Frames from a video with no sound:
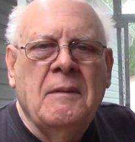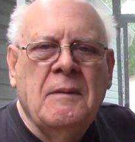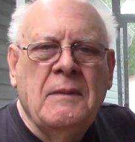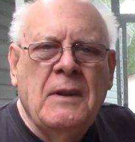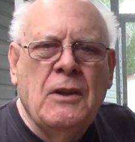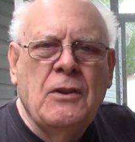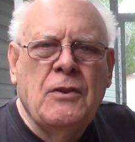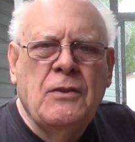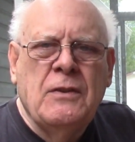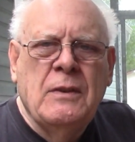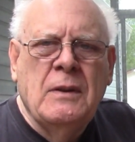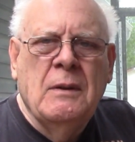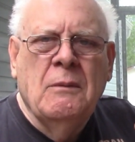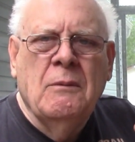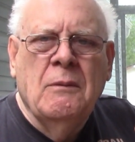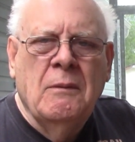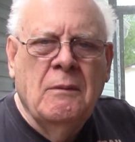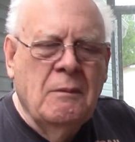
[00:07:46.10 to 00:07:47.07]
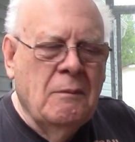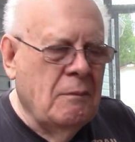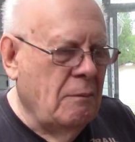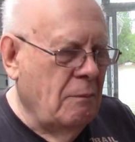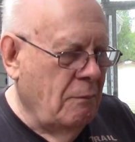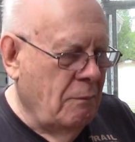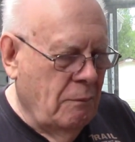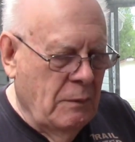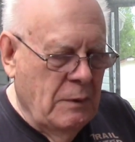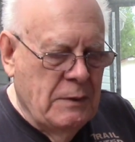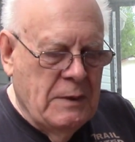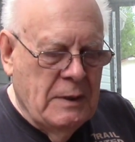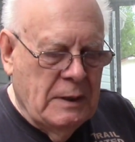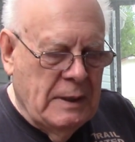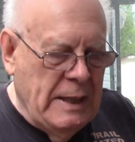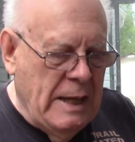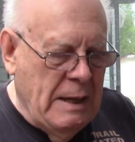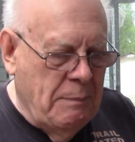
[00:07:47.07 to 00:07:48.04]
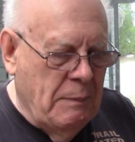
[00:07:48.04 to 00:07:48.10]
This with the
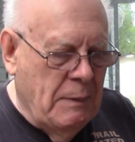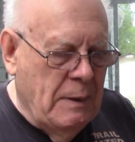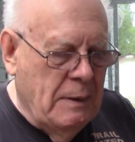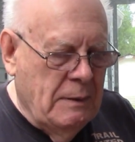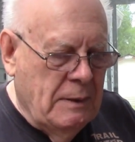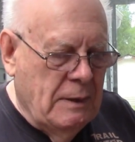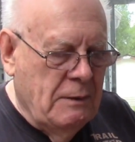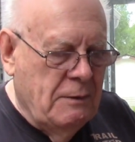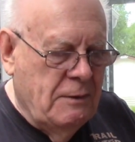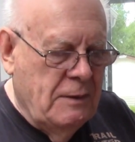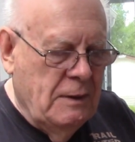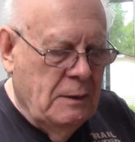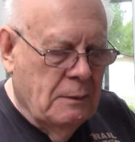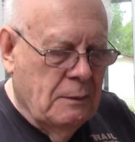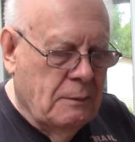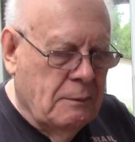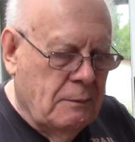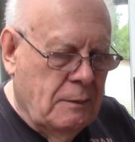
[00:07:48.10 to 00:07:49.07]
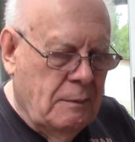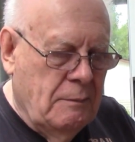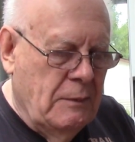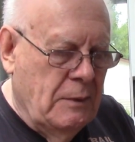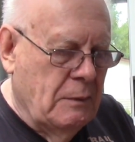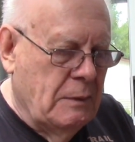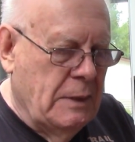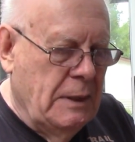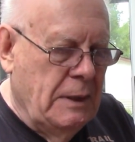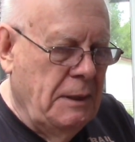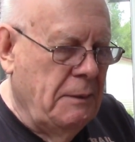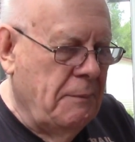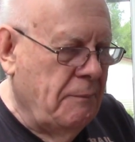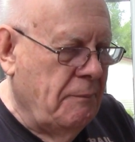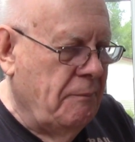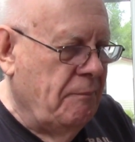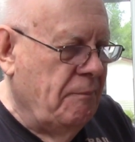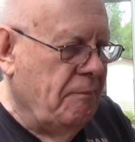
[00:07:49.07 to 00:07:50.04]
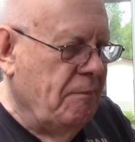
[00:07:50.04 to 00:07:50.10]
cap on does seal, okay?
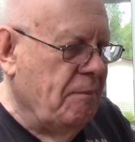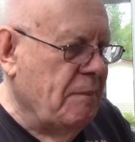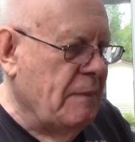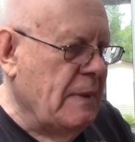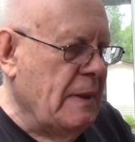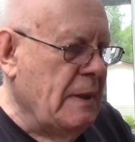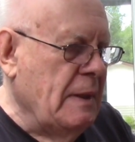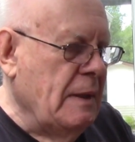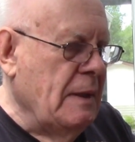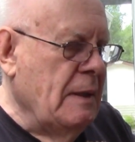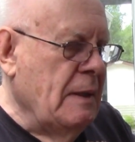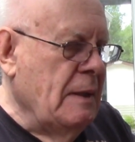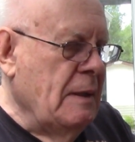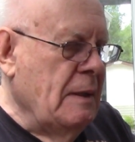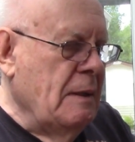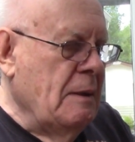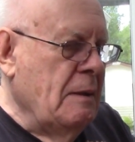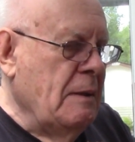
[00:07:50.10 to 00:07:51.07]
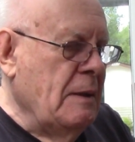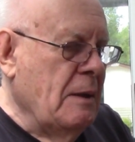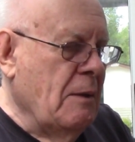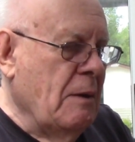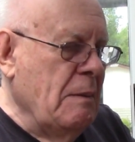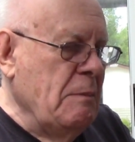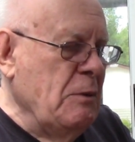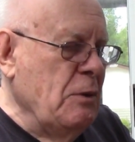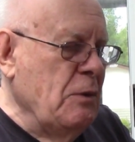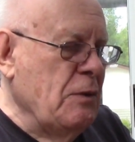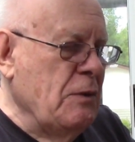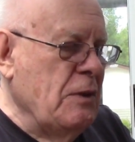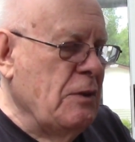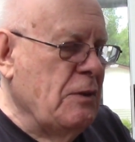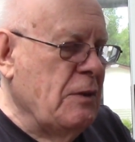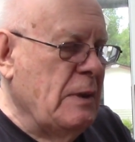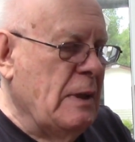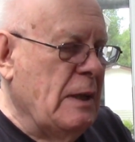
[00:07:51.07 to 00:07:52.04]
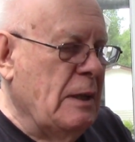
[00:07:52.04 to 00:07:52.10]
Now I'm using
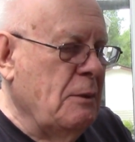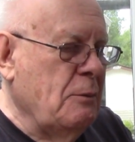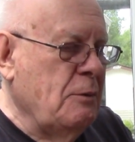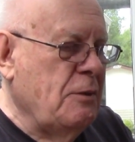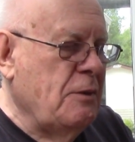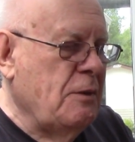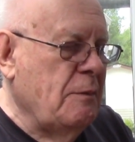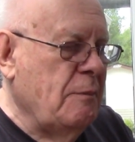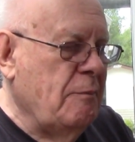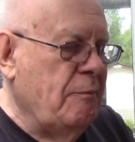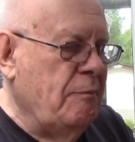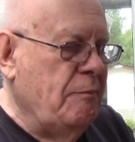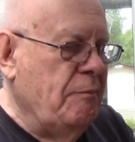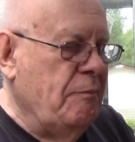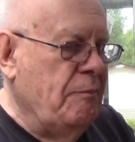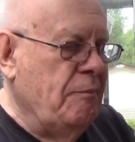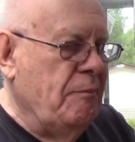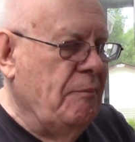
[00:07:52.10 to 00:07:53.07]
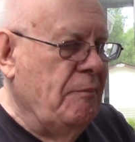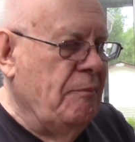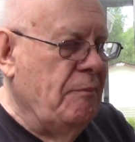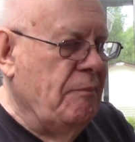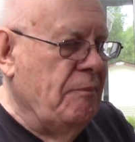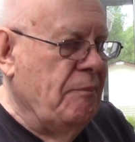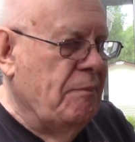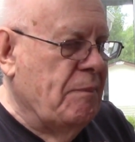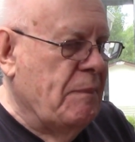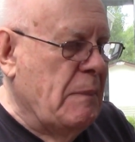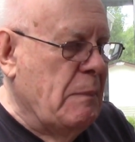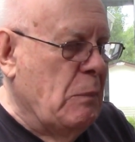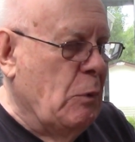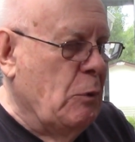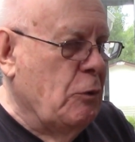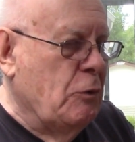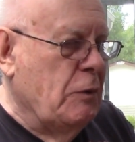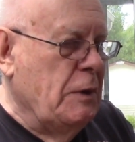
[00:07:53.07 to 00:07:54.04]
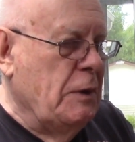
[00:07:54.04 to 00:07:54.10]
this in the house
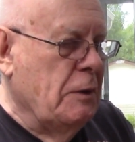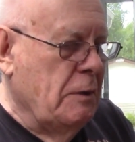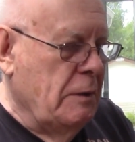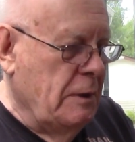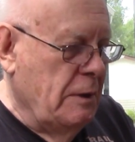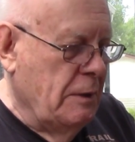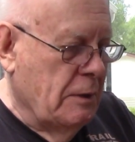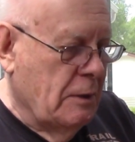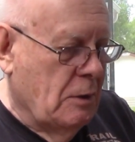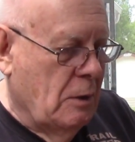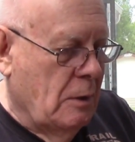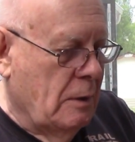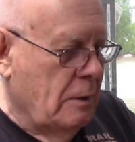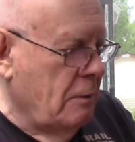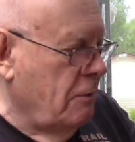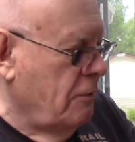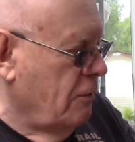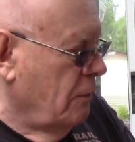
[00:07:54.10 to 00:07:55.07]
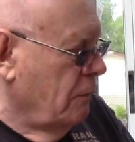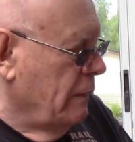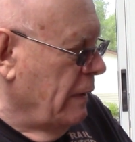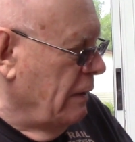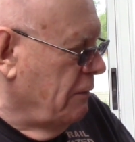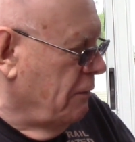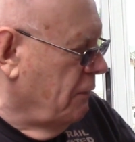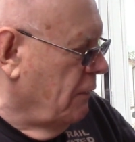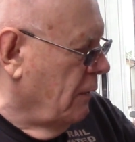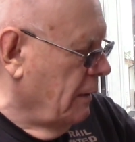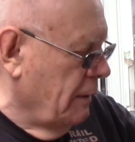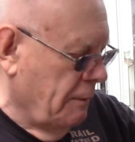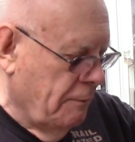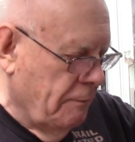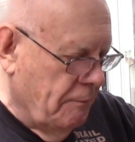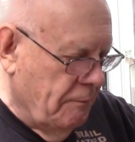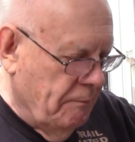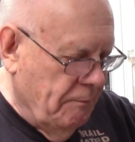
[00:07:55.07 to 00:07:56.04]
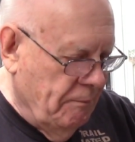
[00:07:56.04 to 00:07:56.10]
mostly, and in the car, so that's fine.
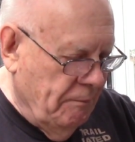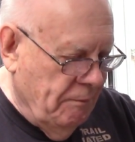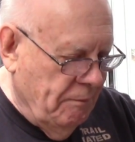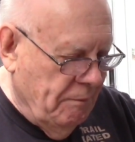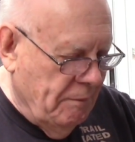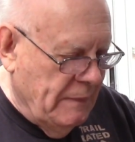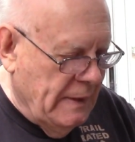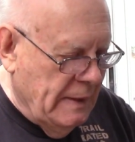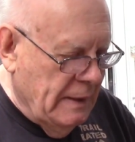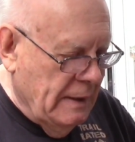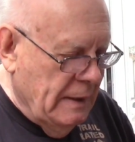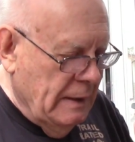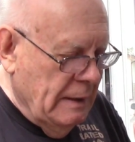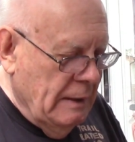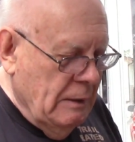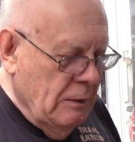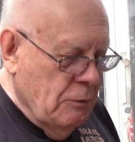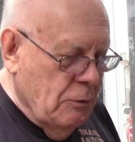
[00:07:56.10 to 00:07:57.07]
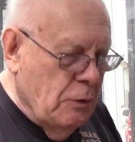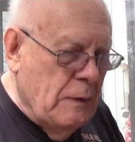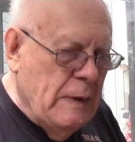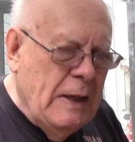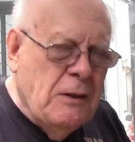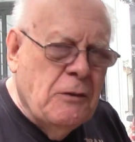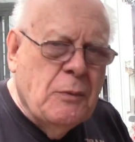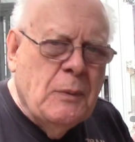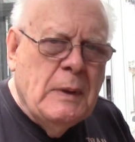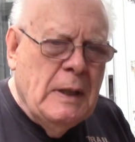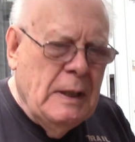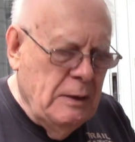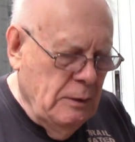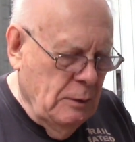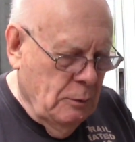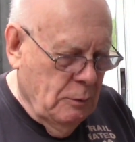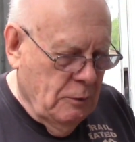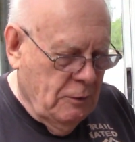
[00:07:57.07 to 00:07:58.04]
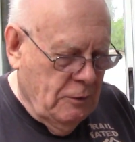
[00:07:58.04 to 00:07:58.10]
So that's what I
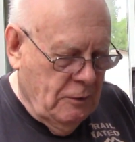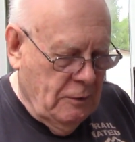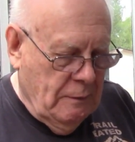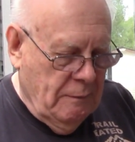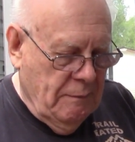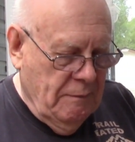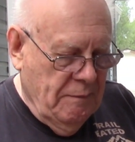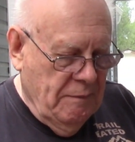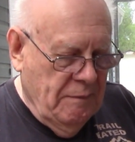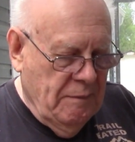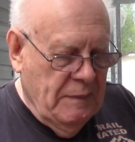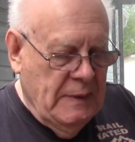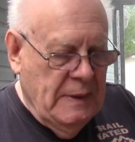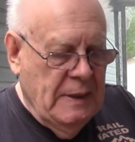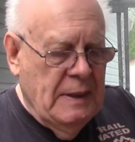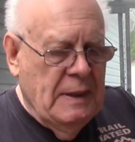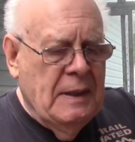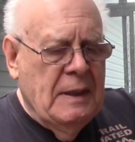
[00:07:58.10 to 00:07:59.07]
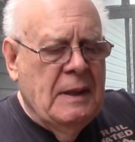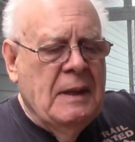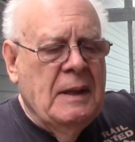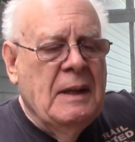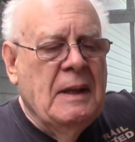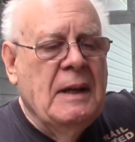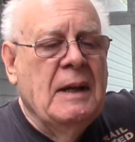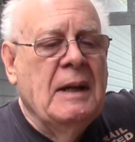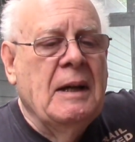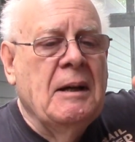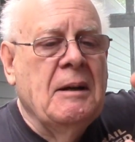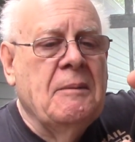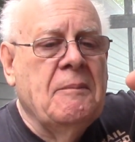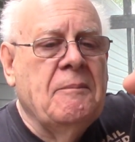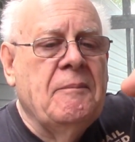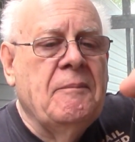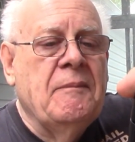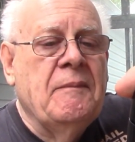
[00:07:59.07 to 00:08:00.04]
use, and